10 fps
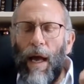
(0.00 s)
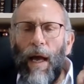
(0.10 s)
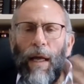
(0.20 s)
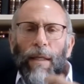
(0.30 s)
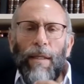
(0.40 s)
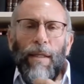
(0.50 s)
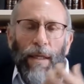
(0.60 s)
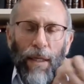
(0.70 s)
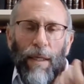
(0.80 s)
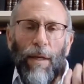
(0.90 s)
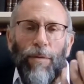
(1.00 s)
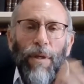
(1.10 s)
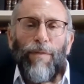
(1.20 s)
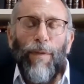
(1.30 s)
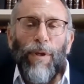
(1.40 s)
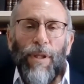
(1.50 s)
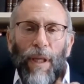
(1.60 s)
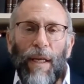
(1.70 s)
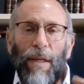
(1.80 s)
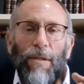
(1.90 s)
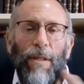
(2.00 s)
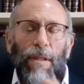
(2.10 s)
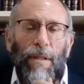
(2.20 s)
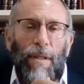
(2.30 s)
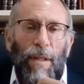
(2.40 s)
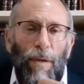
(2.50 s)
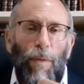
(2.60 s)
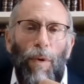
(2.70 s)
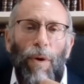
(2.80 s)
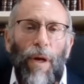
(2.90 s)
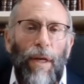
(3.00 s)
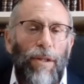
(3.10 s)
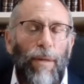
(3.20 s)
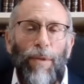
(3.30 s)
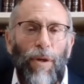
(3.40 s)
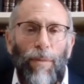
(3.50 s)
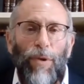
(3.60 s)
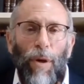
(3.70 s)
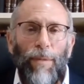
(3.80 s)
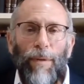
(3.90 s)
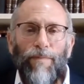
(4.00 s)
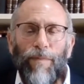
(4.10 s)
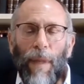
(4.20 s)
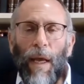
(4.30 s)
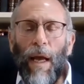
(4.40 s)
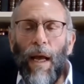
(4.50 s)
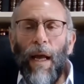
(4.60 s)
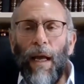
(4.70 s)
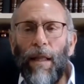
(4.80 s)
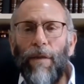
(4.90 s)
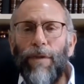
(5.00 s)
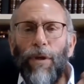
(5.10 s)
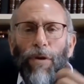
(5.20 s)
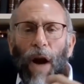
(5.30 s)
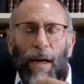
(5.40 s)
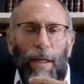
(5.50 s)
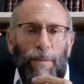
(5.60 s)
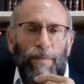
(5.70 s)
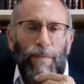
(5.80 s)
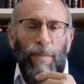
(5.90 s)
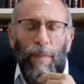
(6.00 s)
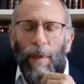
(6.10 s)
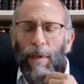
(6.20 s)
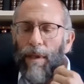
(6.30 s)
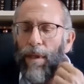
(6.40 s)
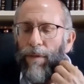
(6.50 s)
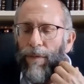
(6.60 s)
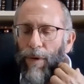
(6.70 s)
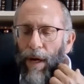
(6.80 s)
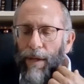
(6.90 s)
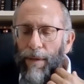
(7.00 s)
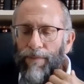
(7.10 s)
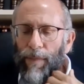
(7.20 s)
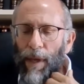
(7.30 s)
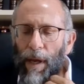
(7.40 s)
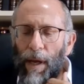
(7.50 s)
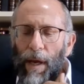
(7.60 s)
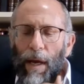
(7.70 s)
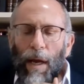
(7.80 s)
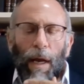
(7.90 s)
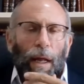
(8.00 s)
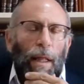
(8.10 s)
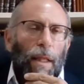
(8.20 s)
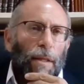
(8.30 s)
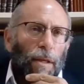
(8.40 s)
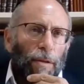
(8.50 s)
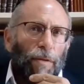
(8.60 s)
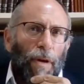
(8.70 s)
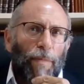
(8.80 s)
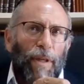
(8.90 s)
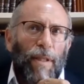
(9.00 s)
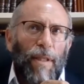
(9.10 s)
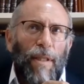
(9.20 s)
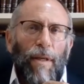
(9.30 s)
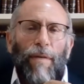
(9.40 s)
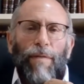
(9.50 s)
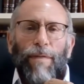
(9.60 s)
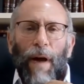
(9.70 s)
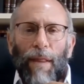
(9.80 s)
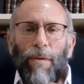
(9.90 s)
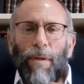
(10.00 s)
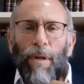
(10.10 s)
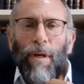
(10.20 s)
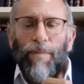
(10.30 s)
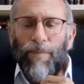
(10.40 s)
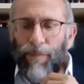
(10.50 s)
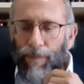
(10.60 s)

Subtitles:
and he was unfortunately killed in the war, Hashem Yikom Domo. He lived in Krakow, in the city of Krakow. The Tolner Rebbe's father-in-law,